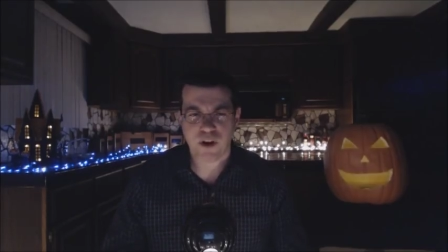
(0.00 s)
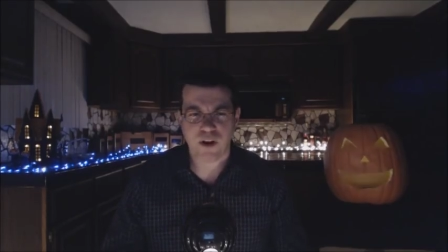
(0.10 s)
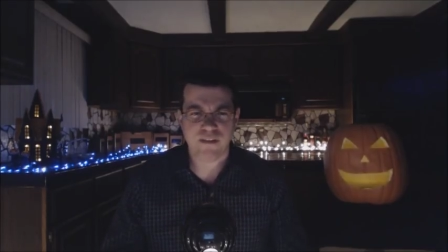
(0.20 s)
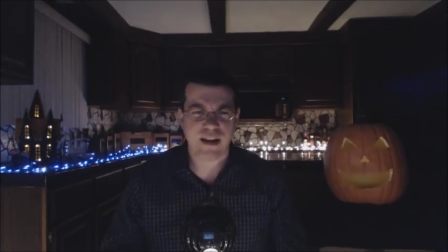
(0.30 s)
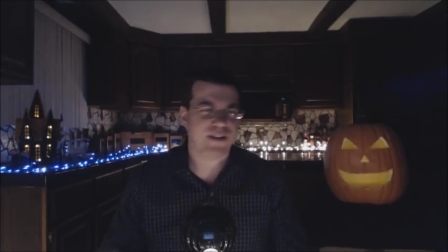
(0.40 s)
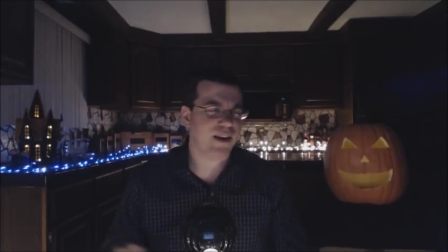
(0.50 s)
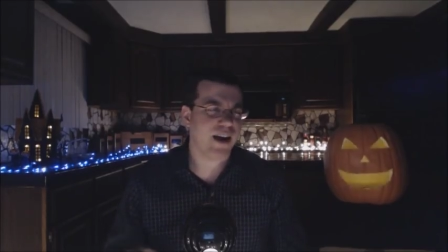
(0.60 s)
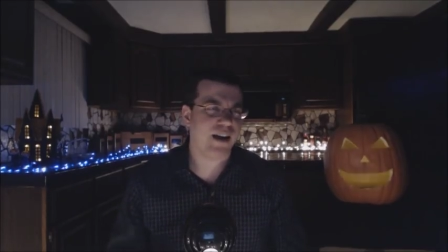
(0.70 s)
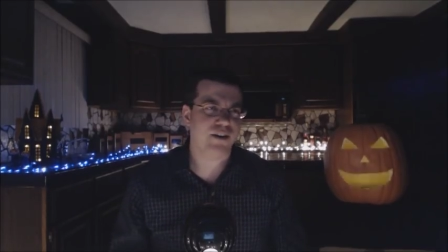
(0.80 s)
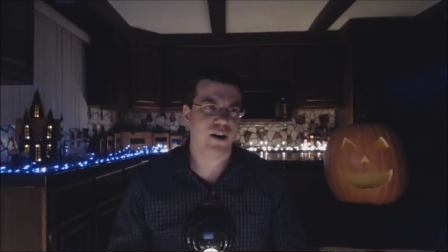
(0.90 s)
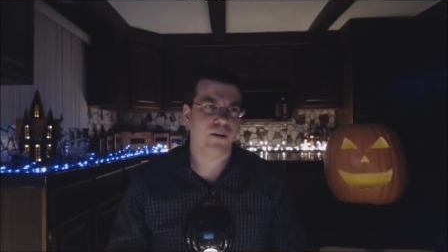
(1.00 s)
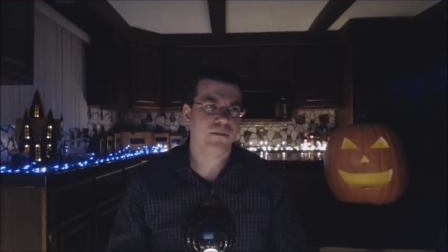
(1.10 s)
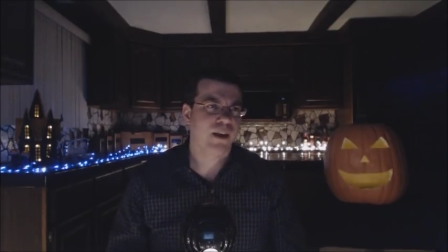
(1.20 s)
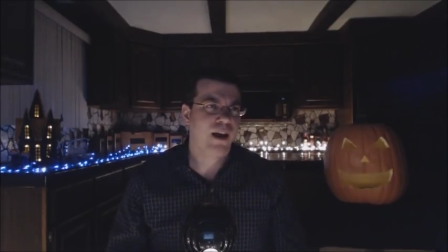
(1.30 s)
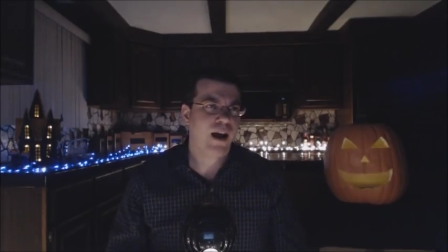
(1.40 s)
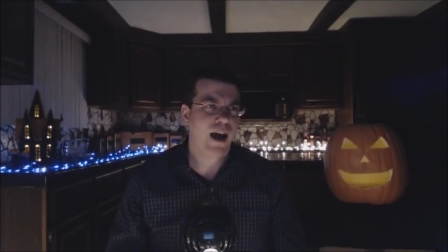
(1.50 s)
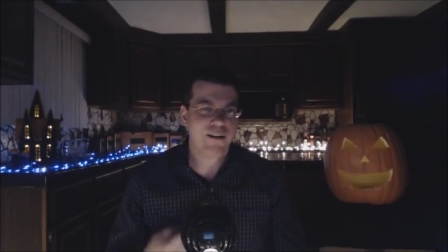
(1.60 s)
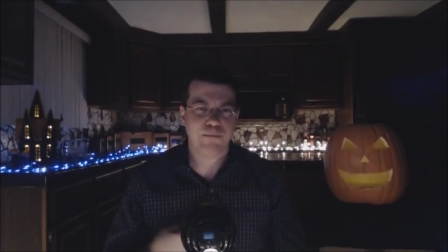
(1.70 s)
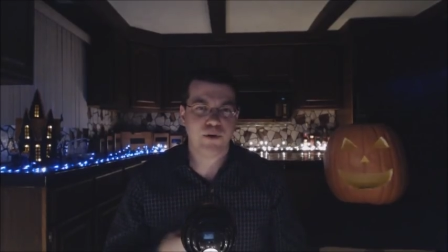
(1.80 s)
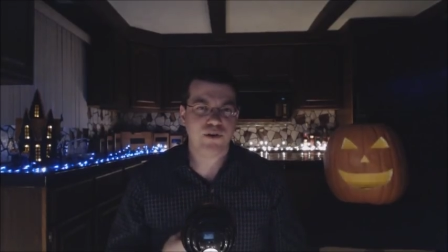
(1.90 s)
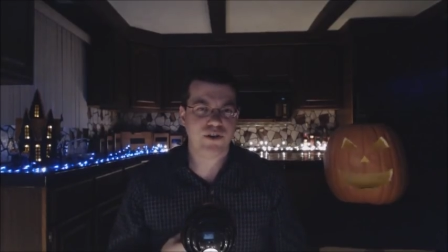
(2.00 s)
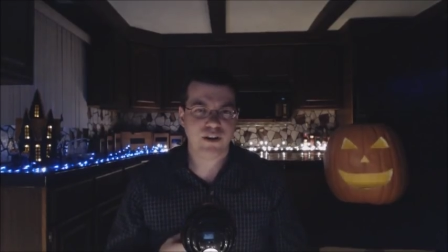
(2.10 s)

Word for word: And with all of that said, you know, I have